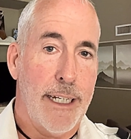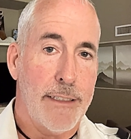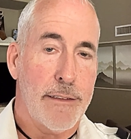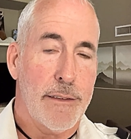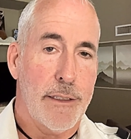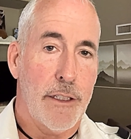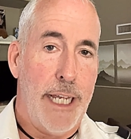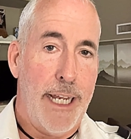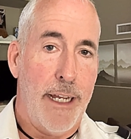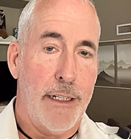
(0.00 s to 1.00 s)
yes, you
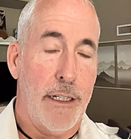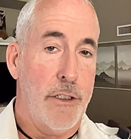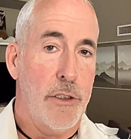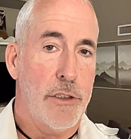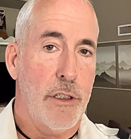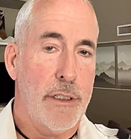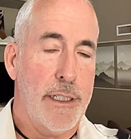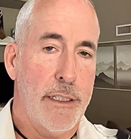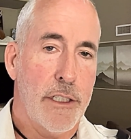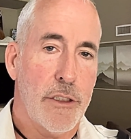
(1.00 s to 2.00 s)
can under certain
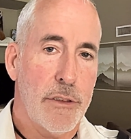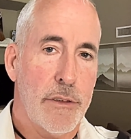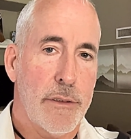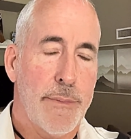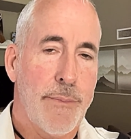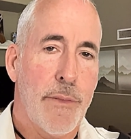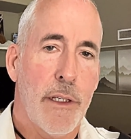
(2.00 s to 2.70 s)
conditions.